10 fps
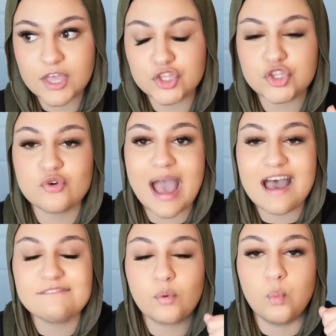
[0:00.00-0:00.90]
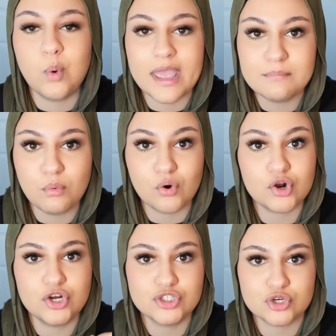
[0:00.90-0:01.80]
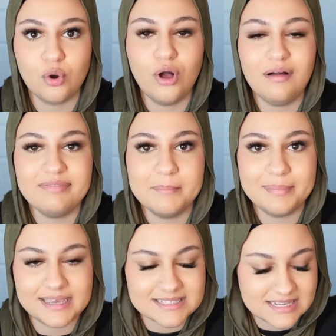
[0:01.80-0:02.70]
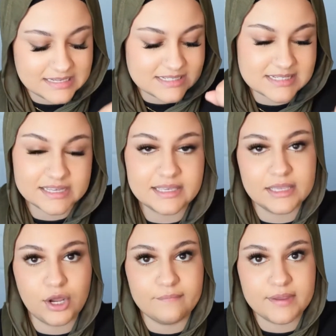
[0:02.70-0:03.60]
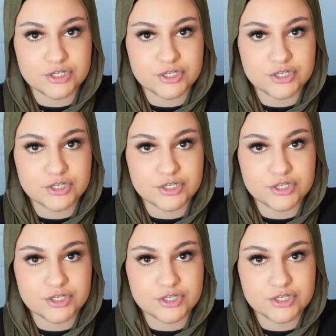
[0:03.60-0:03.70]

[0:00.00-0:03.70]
you have way more control of the base and sticking it on there.